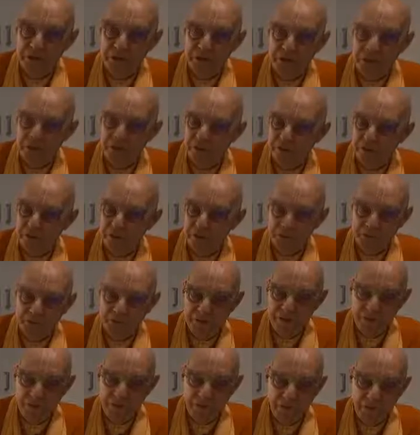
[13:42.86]
child.
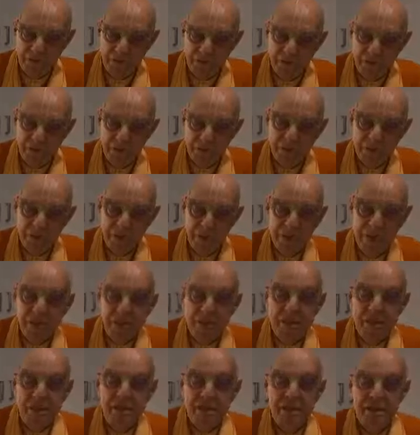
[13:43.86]

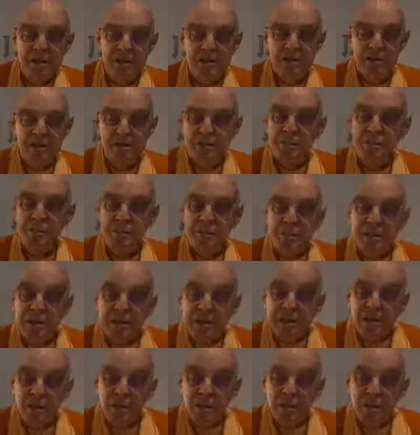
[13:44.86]

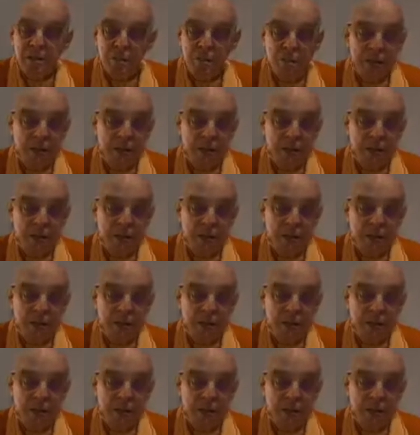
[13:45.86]
Similarly, although the